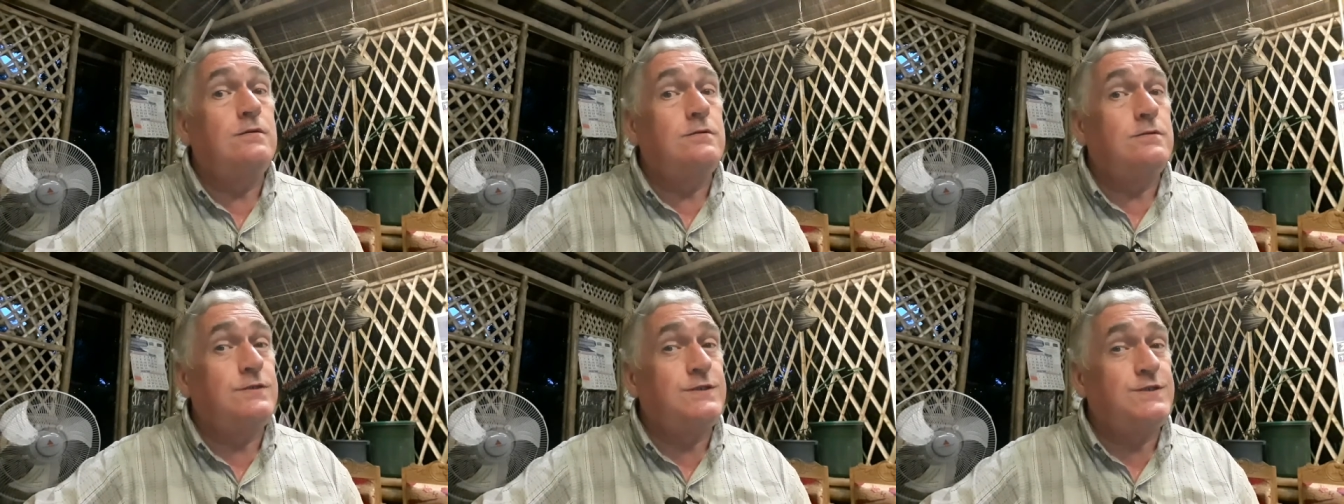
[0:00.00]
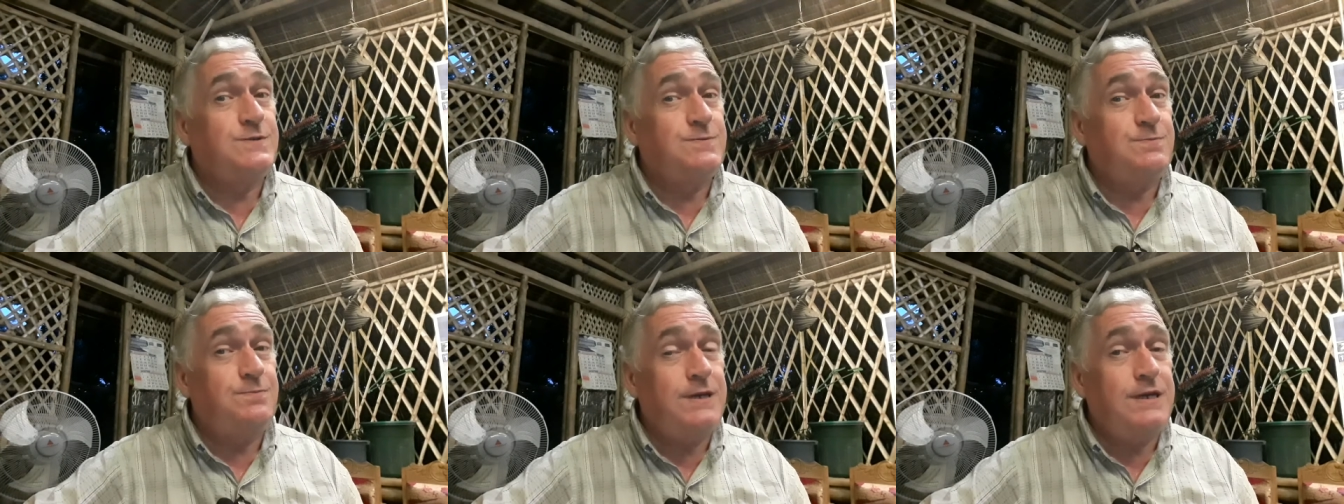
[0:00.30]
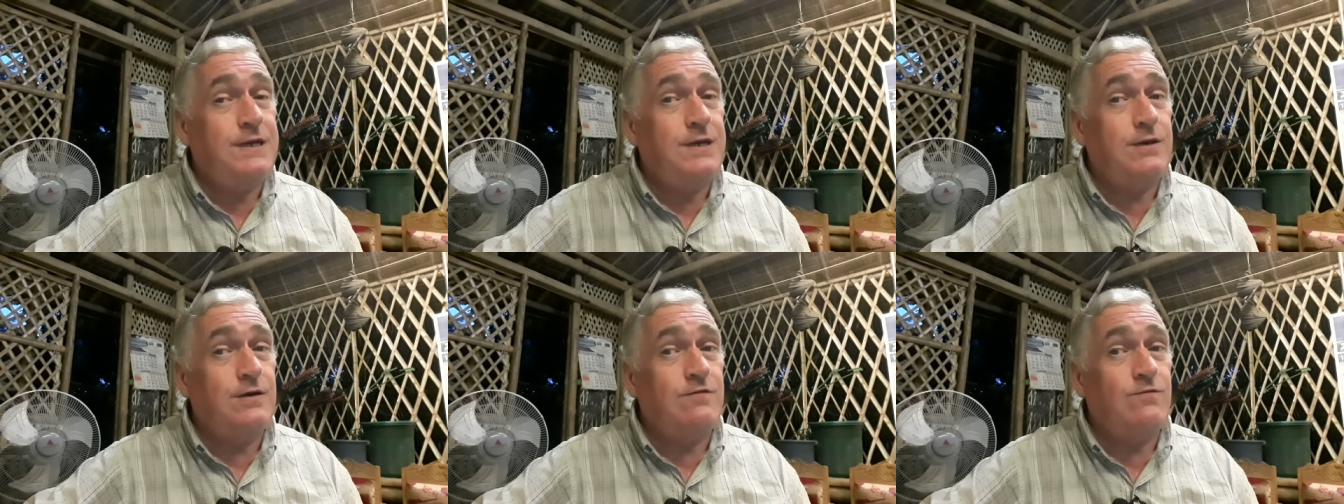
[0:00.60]

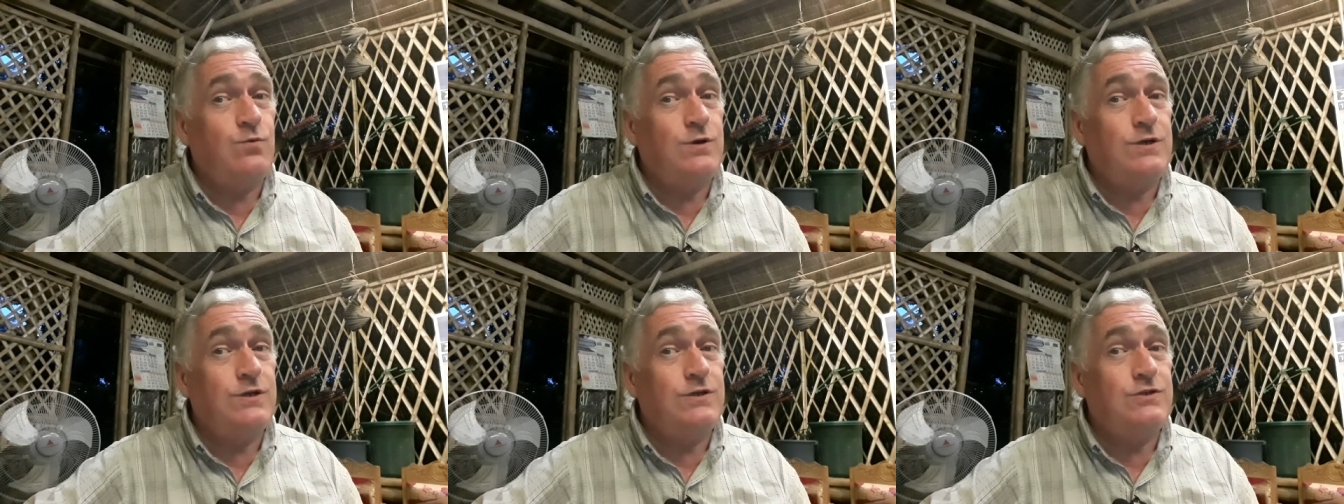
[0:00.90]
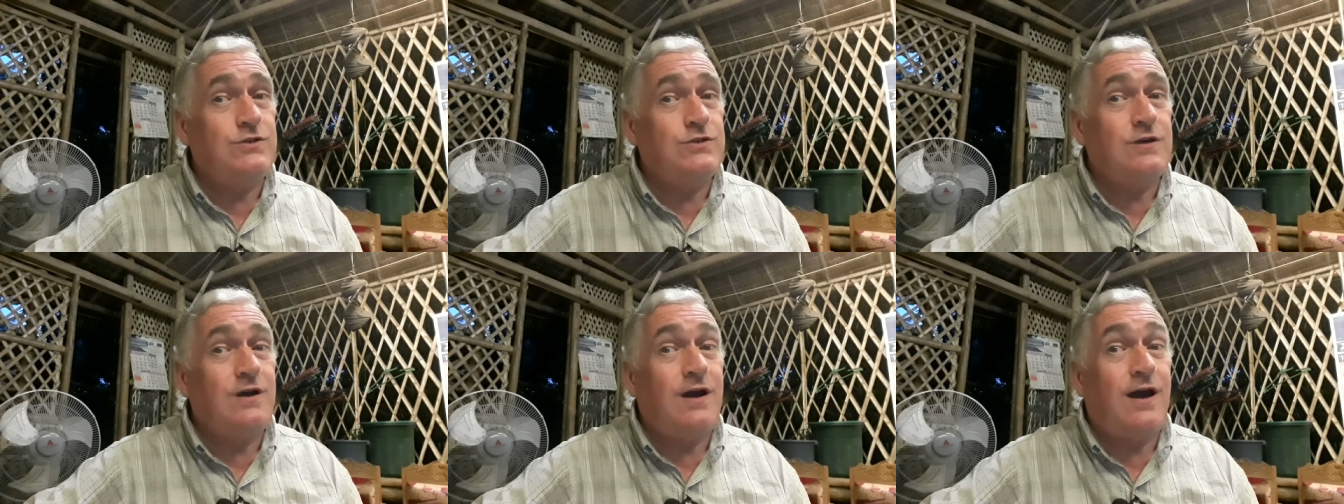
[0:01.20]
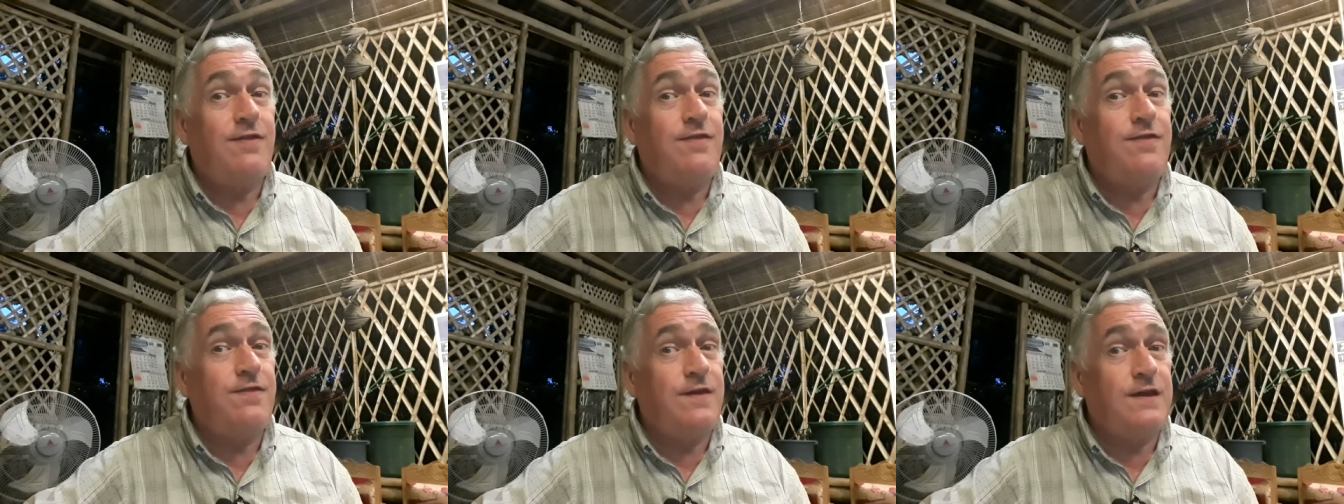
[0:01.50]
Speaking of which,
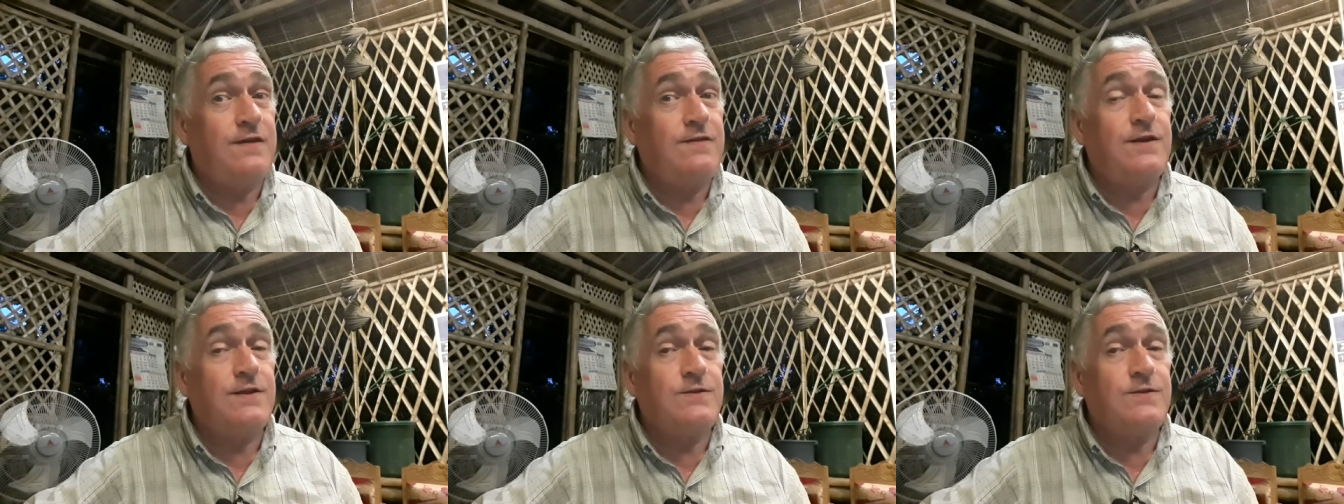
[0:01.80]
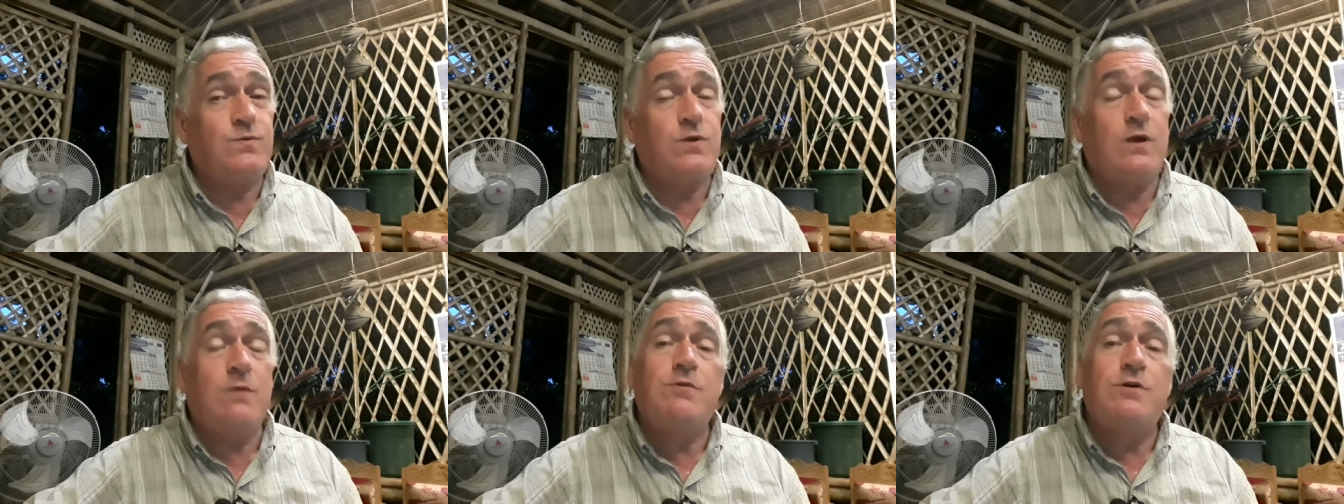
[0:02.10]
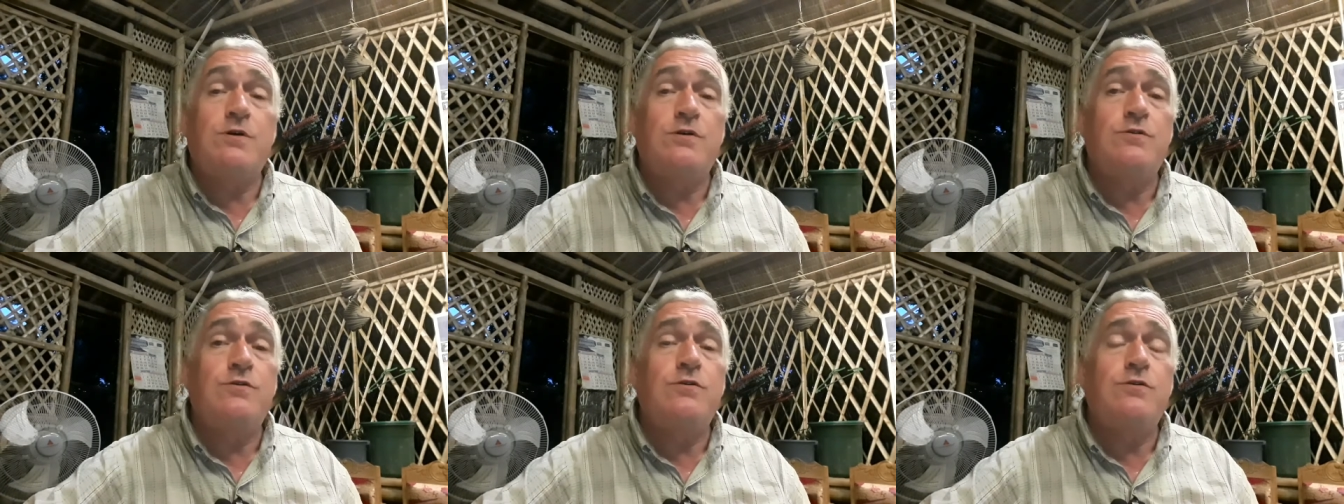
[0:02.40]
I think that's what I'm
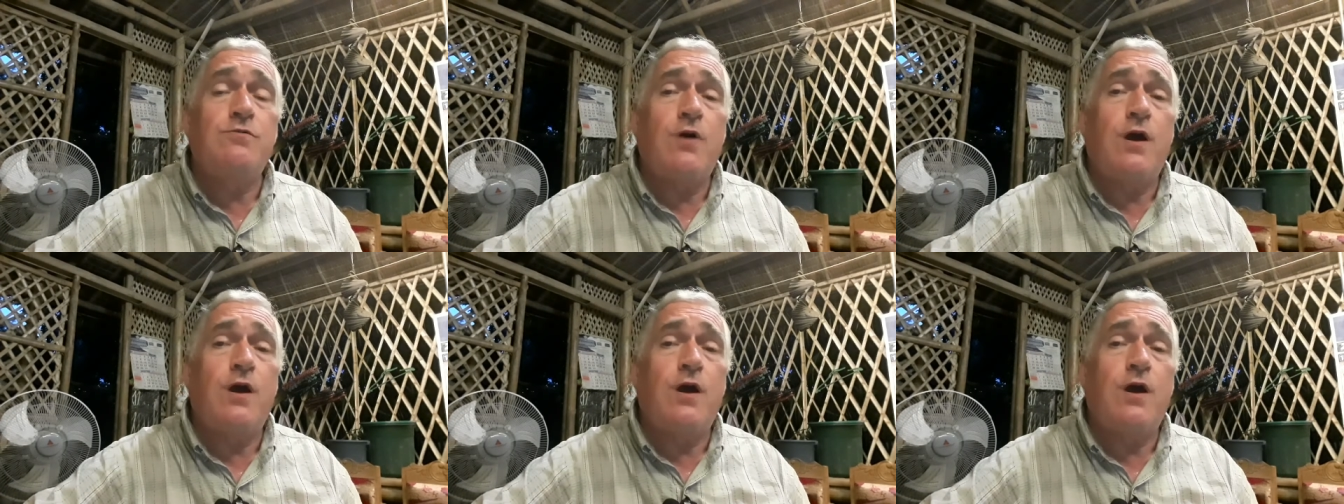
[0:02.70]
going to do